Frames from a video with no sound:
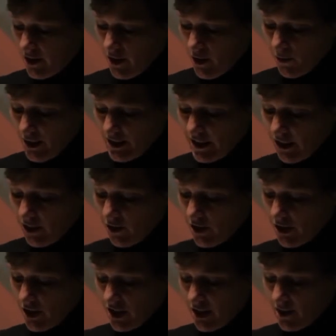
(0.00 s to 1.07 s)
where
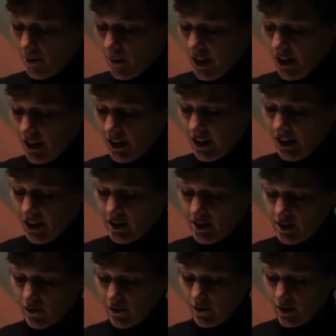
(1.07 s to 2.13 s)
technologies pioneered
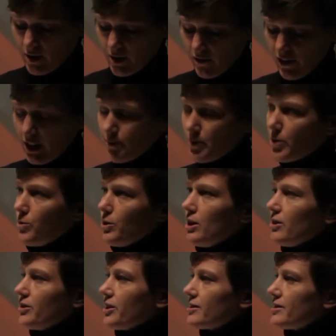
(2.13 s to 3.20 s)
into the developing
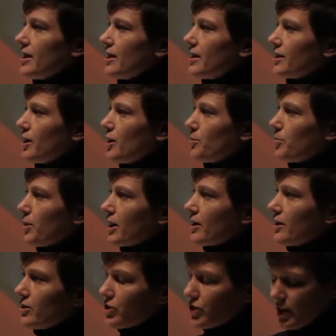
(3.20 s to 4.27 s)
world are taken up by
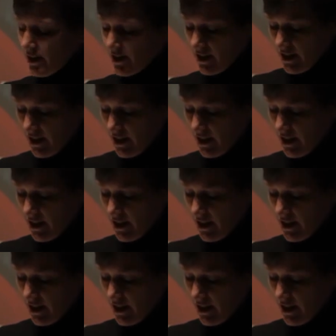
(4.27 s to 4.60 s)
countries